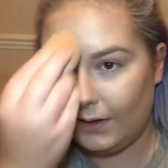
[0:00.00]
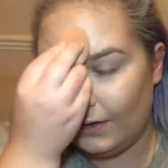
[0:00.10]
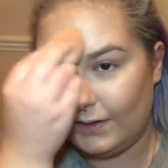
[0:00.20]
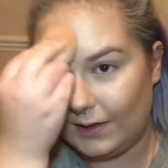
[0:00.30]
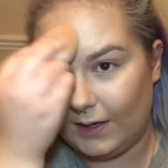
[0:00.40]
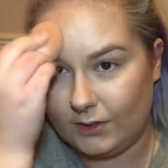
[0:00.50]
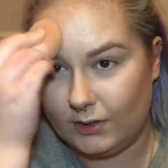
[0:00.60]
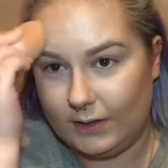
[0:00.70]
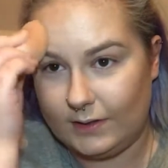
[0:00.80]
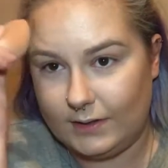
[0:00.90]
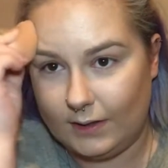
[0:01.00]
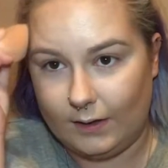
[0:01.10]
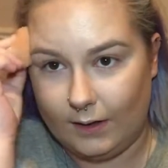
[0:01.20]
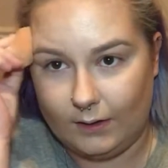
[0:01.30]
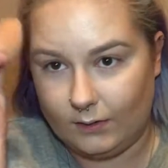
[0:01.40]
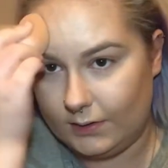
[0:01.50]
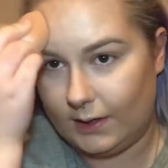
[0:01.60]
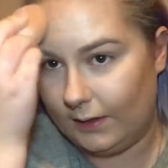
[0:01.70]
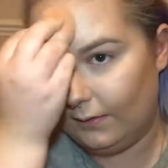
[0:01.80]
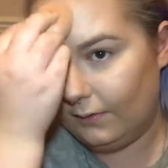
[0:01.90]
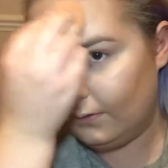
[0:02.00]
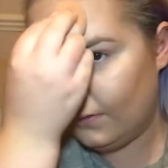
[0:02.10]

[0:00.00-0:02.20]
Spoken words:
and it's actually sitting in your skin